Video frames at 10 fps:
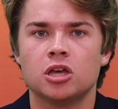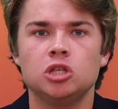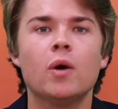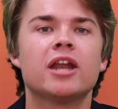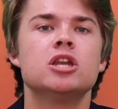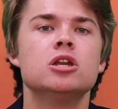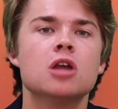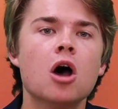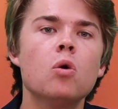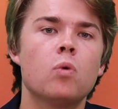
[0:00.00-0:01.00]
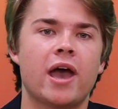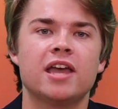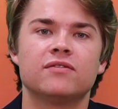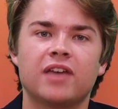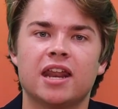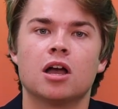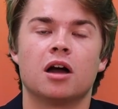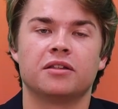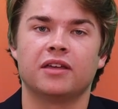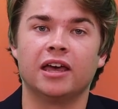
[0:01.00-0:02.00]
you had no way of getting
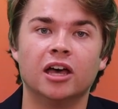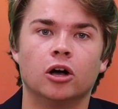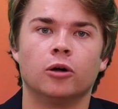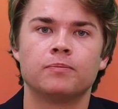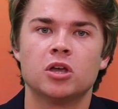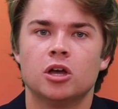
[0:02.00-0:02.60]
onto the Hill